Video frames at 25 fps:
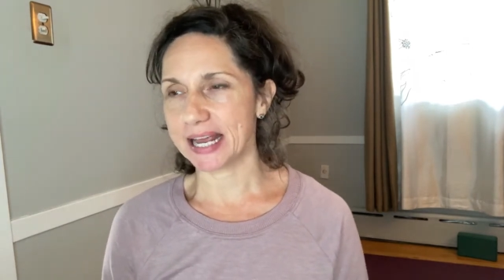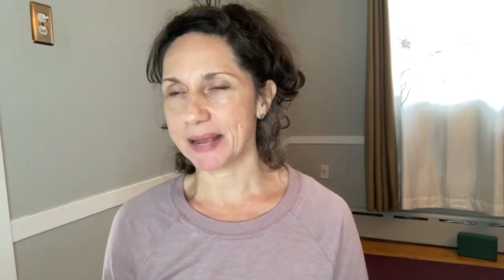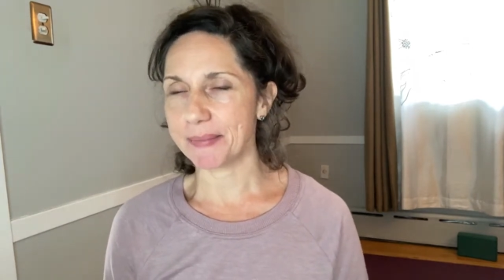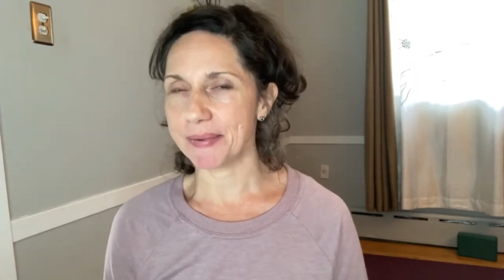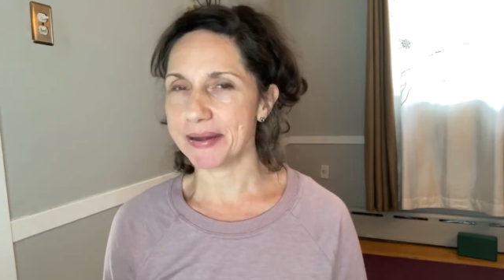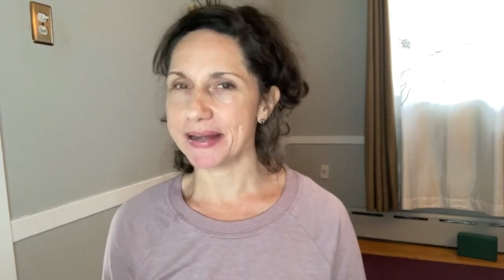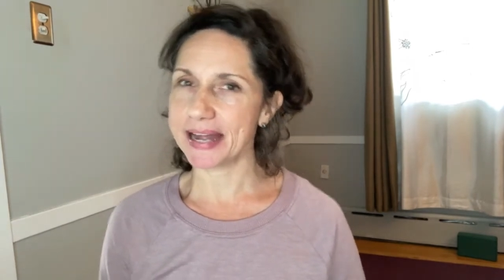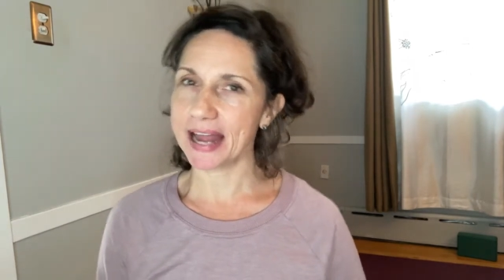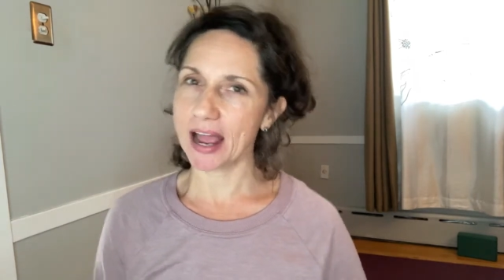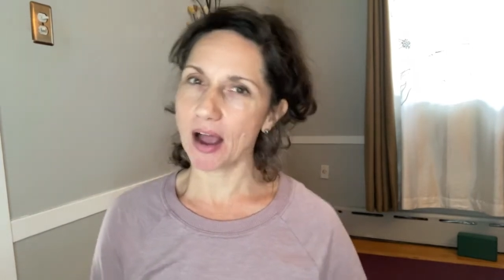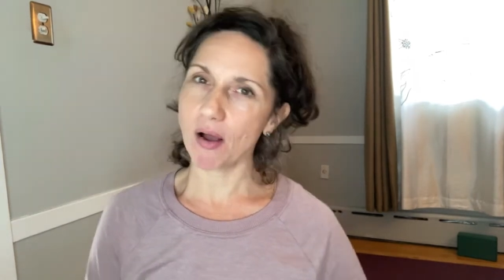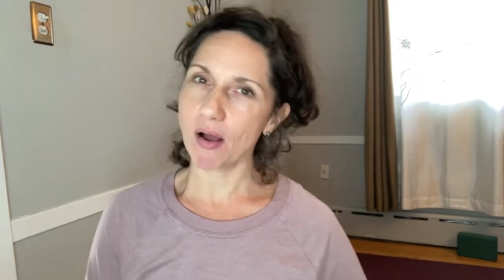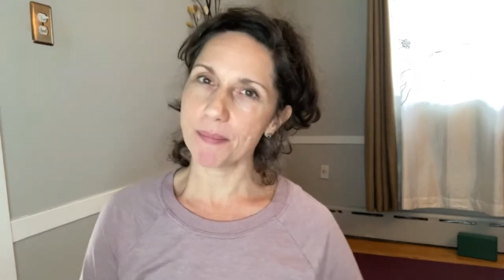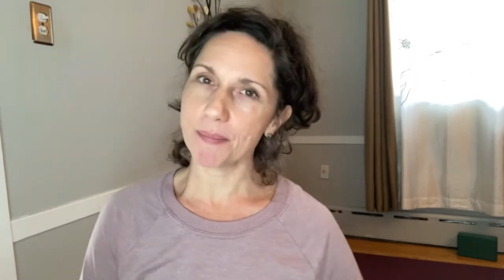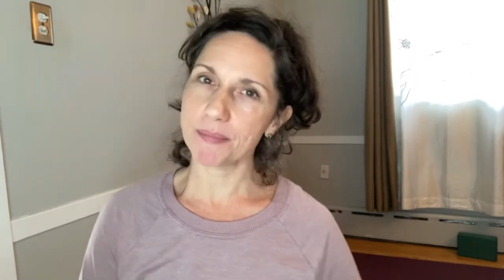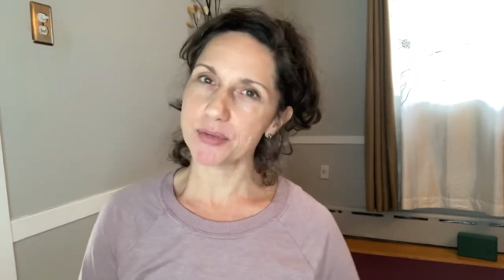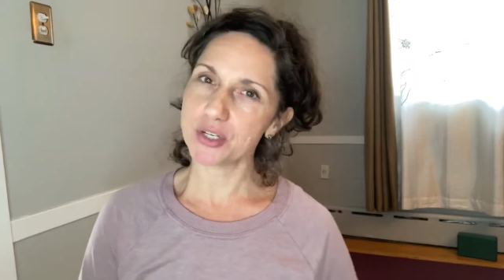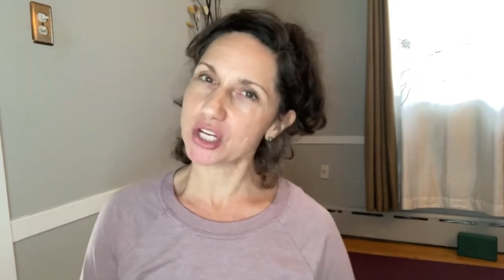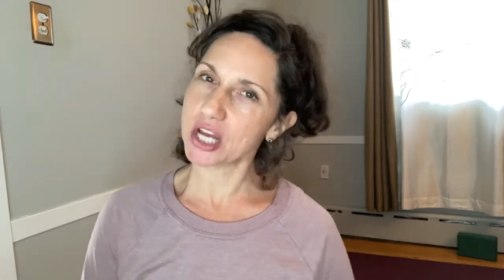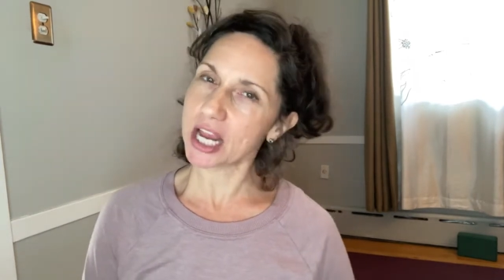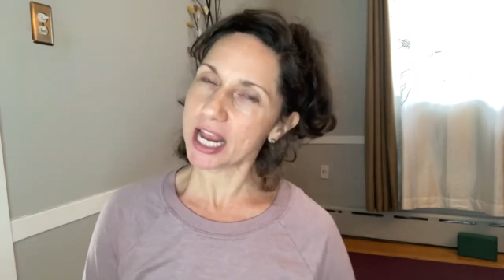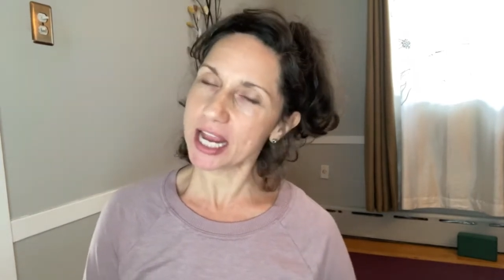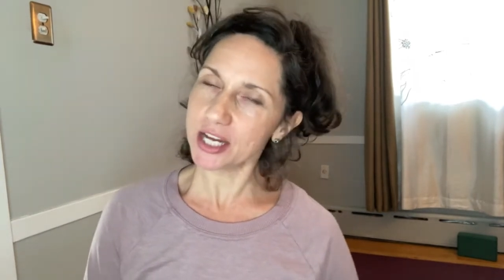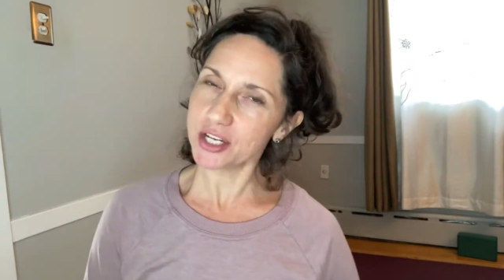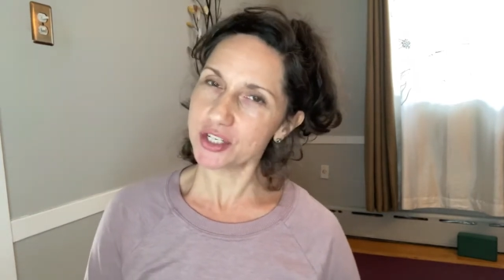but now I'm
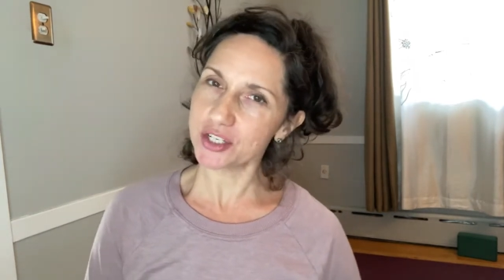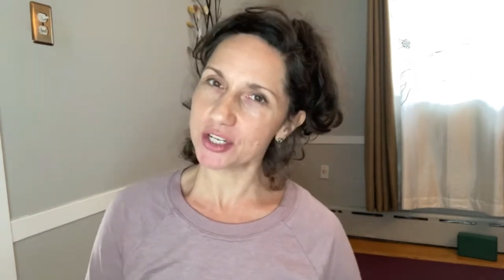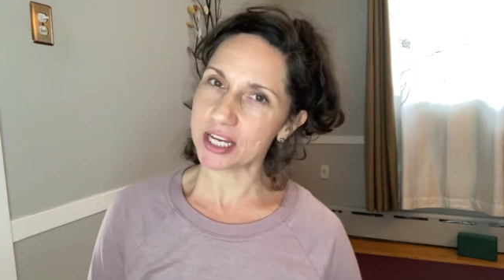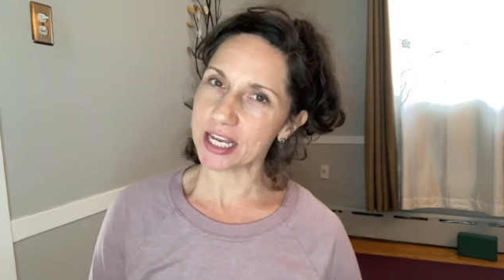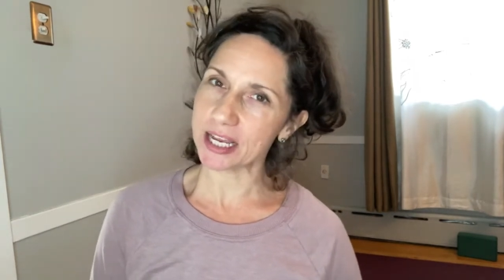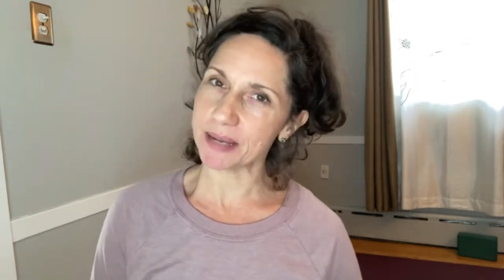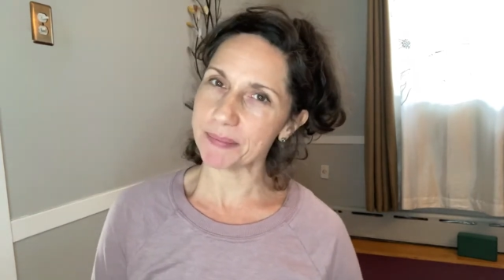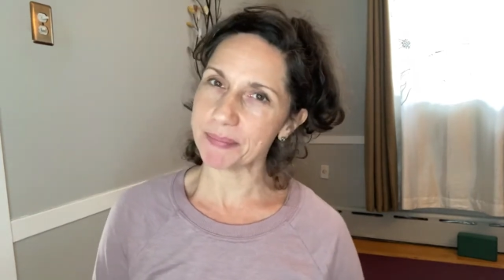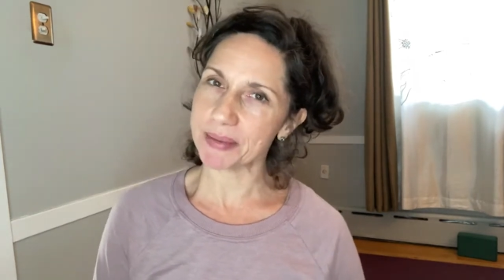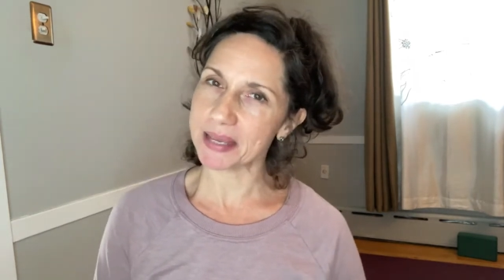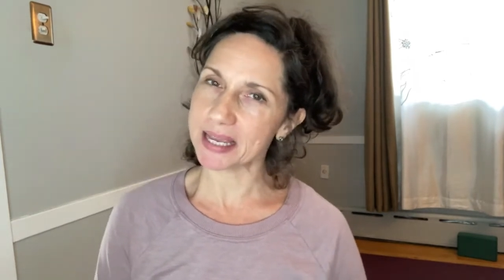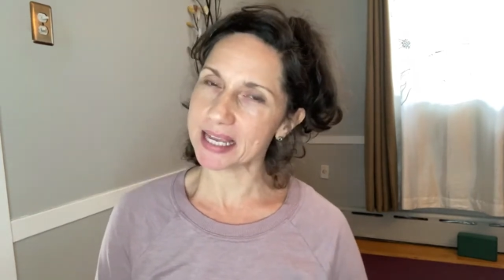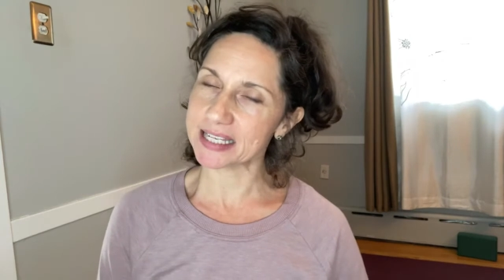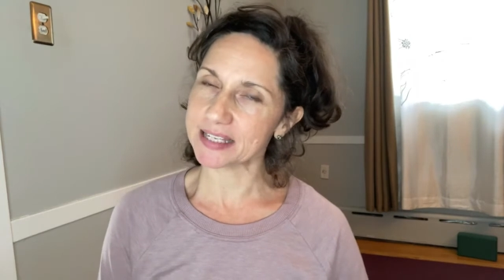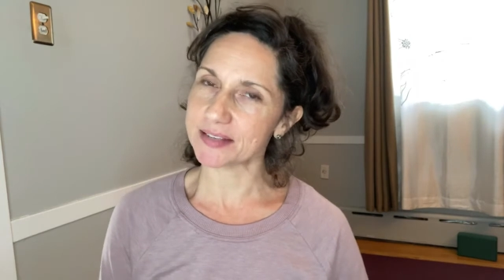changing it because